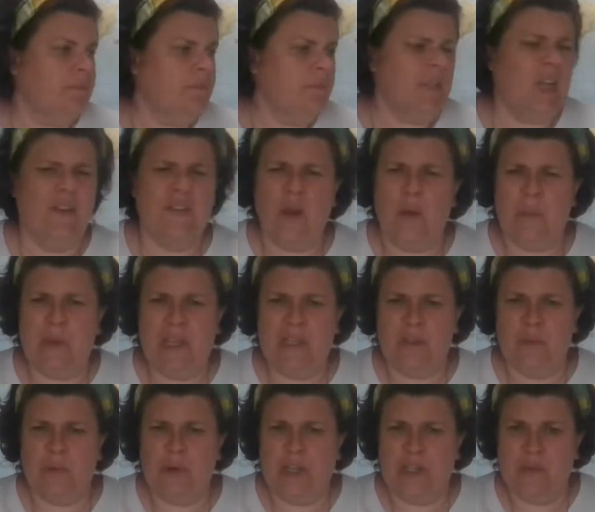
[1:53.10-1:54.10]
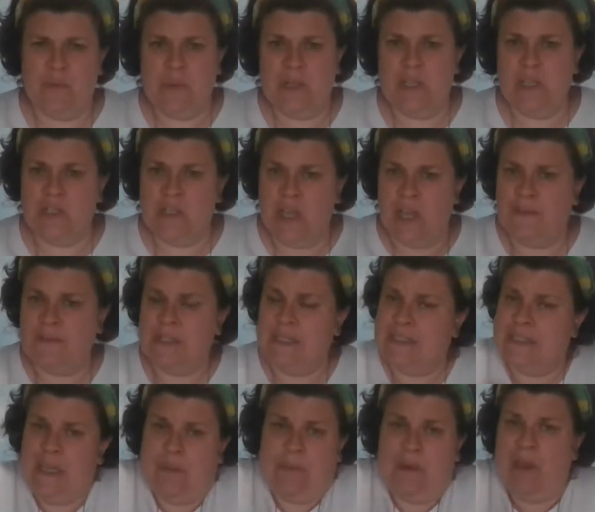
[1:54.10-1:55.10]
I've got pita breads because you have to
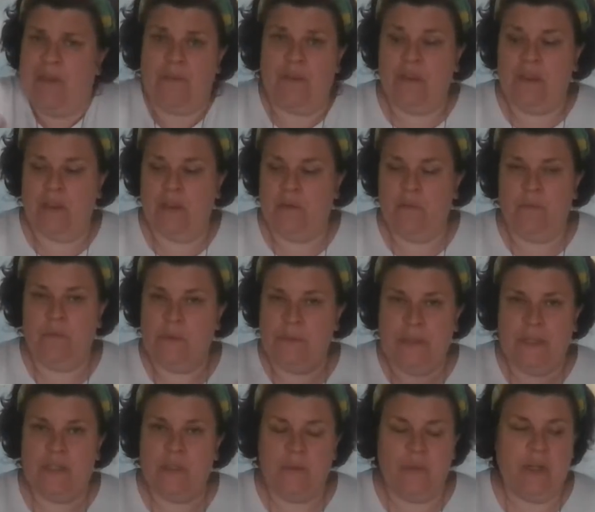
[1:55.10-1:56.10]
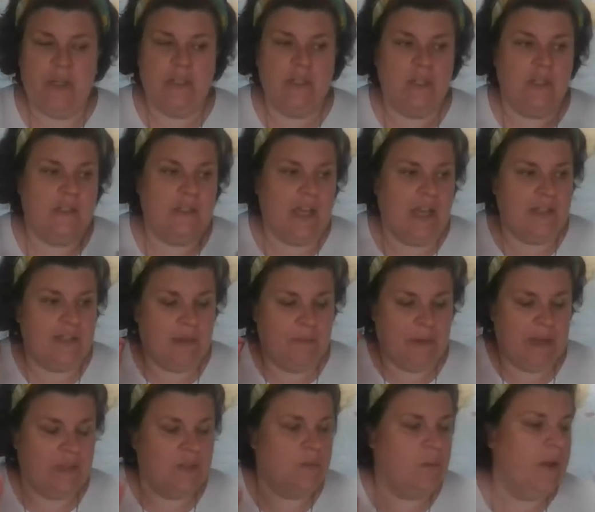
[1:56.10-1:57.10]
dip everything with pita breads because that's the
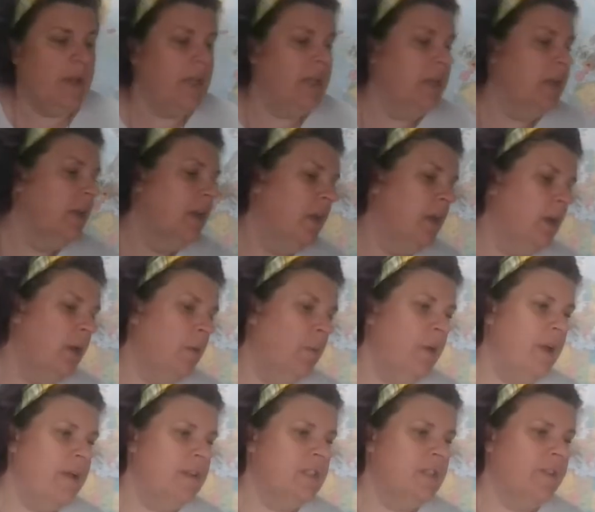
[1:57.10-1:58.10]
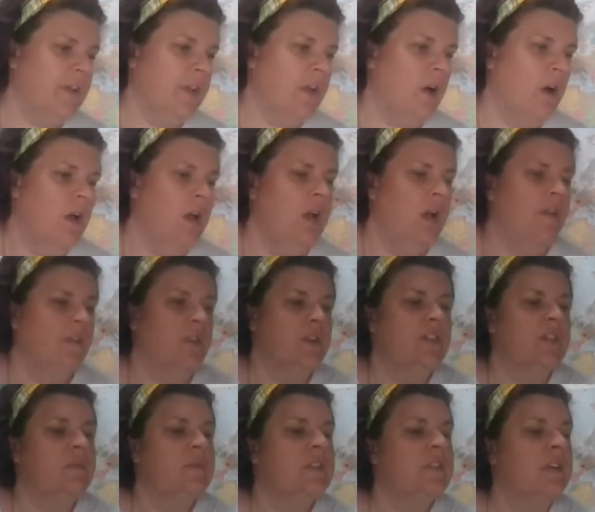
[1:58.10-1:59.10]
best way. What else have I got? I've got
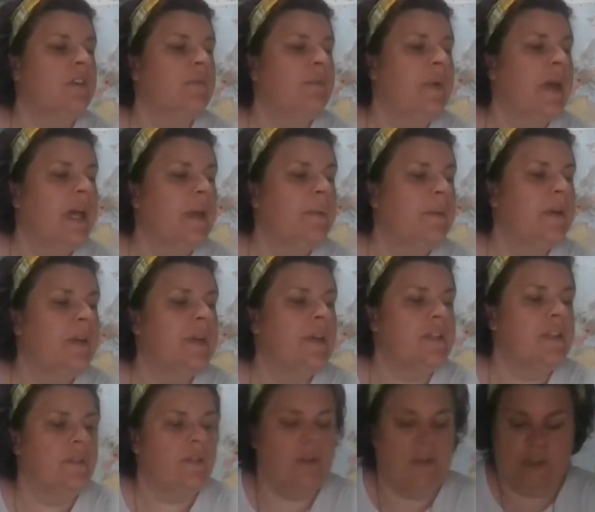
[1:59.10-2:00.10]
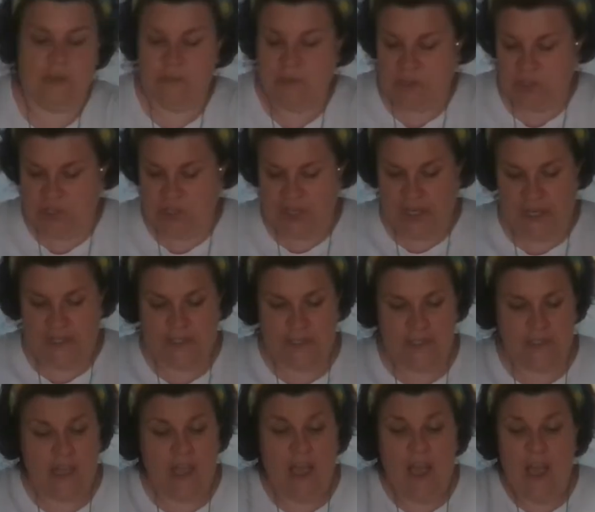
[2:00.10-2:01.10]
some stuffed peppers. I've got some other
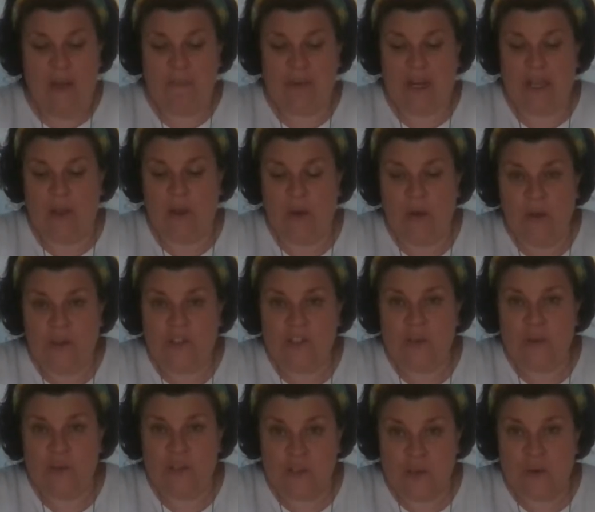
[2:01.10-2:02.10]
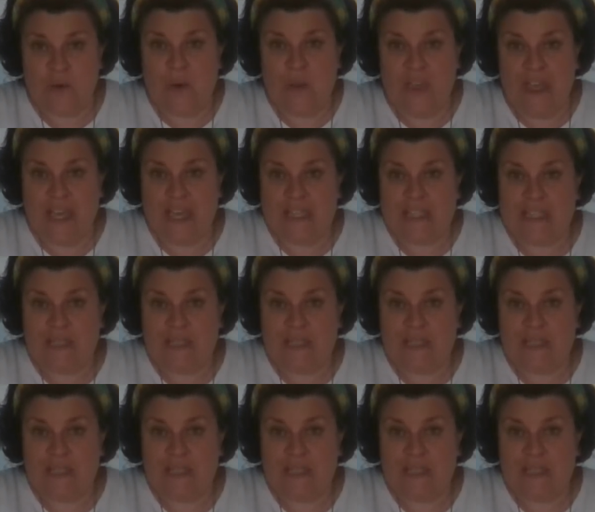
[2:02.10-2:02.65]
cheeses. But I also saw this,